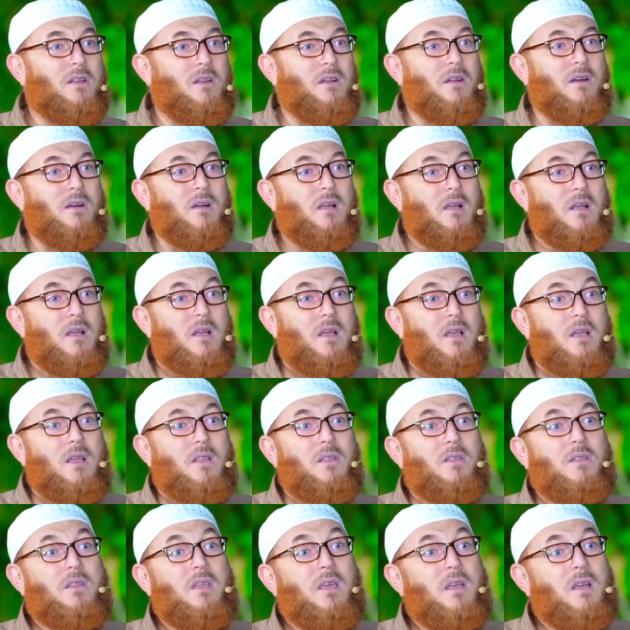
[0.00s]
dinner. Mm.
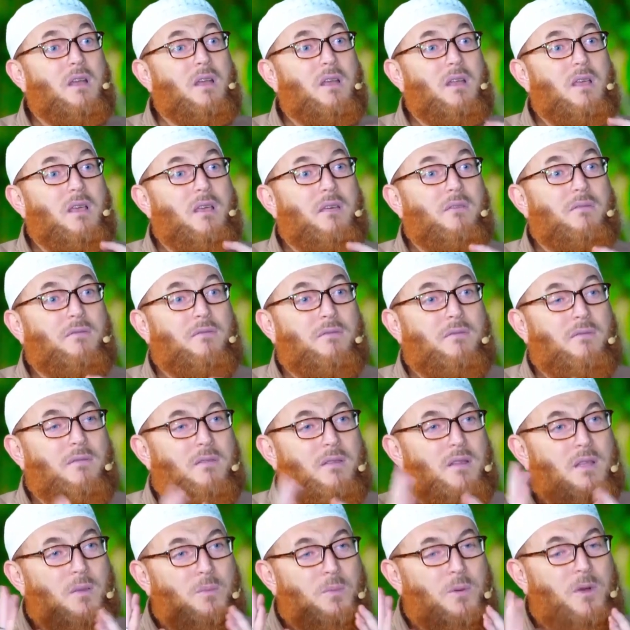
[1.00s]
Then, if
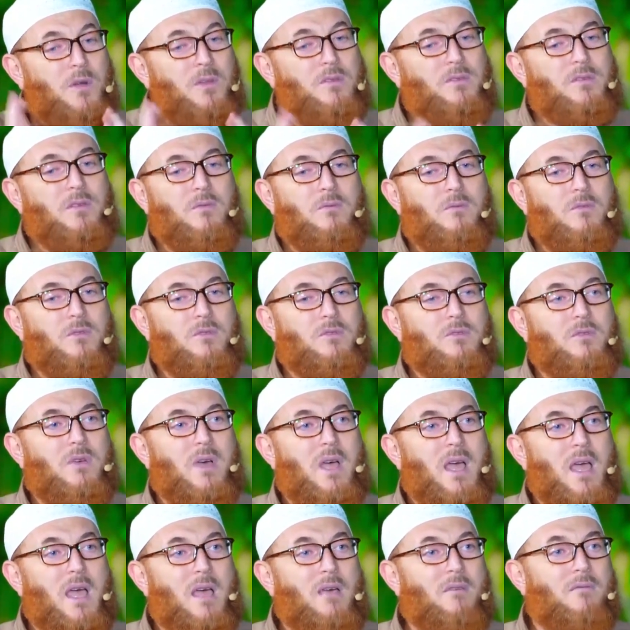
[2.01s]
the person was
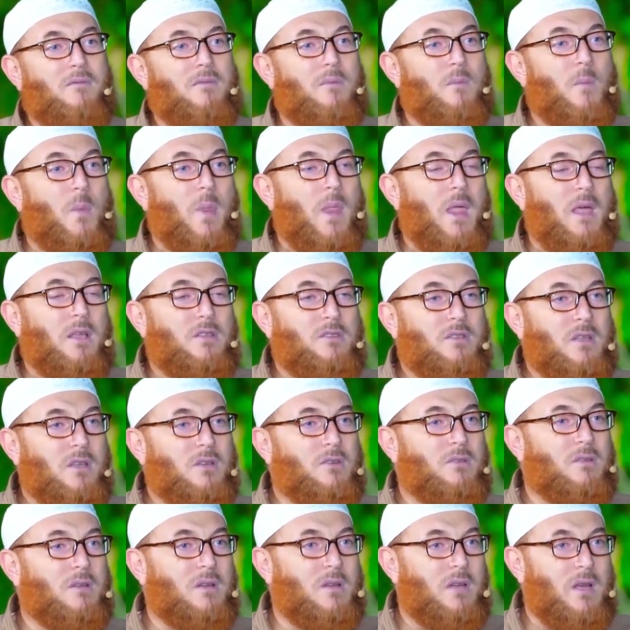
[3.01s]
to have
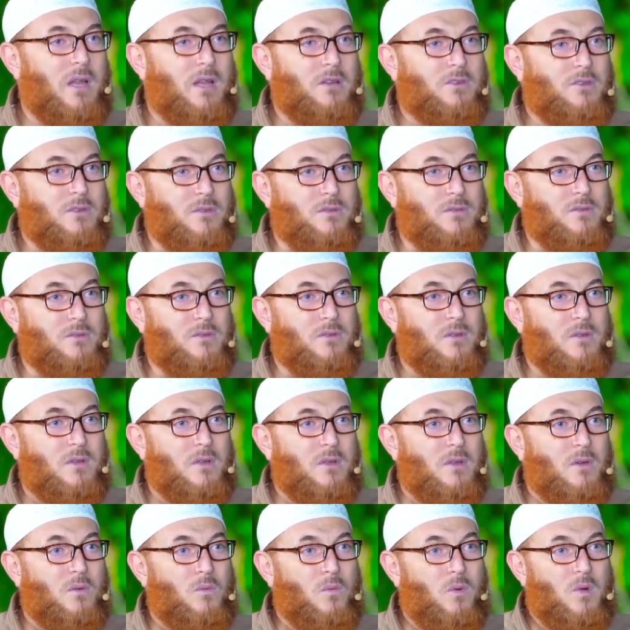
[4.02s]
sexual relations
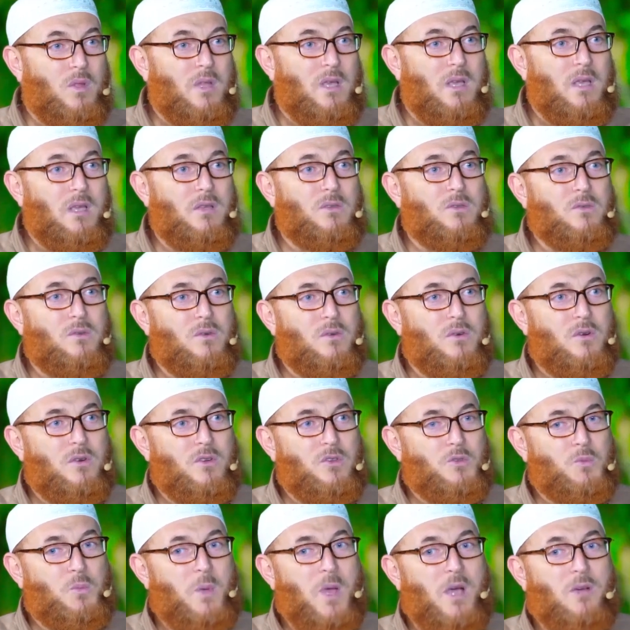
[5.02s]
with his or
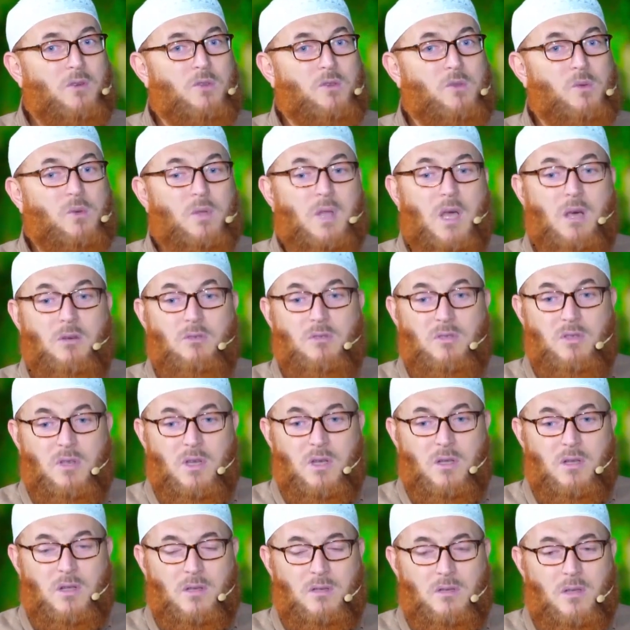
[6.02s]
her spouse without
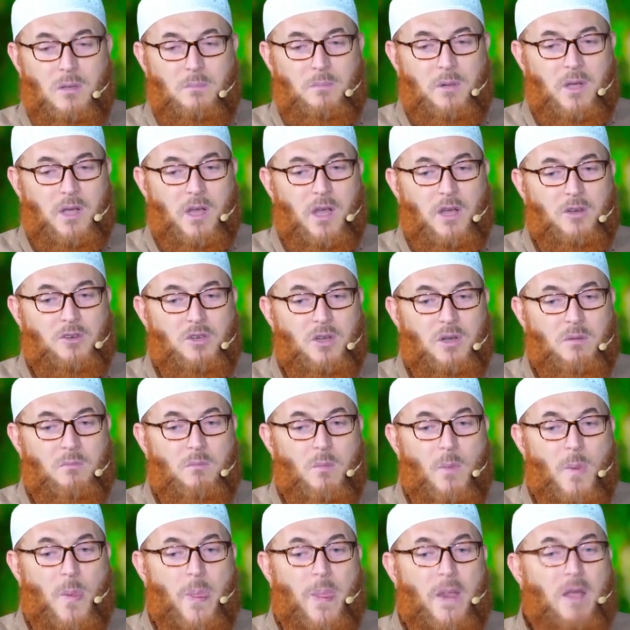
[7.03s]
saying the supplication,